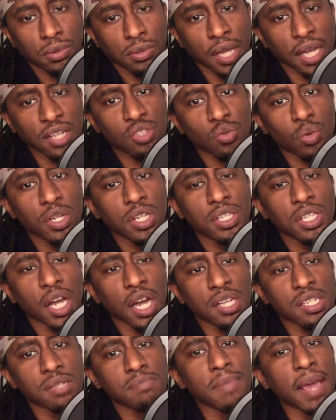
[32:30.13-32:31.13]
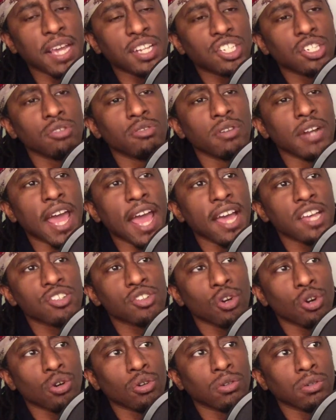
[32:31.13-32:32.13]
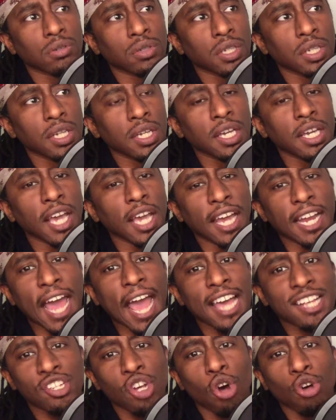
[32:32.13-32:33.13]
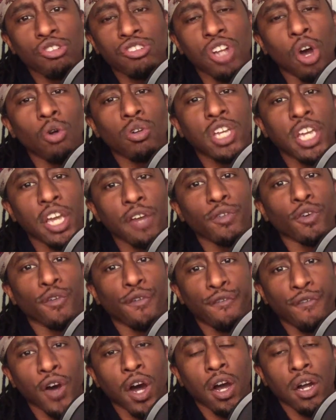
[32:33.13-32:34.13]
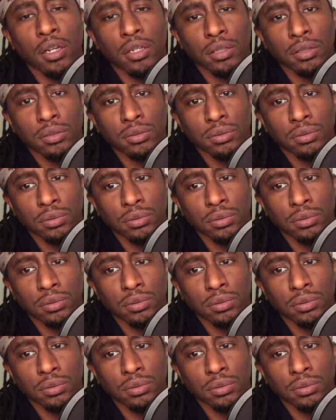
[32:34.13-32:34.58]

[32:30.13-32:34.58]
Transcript: That's what it does. It makes you an asshole. And assholes don't give a fuck.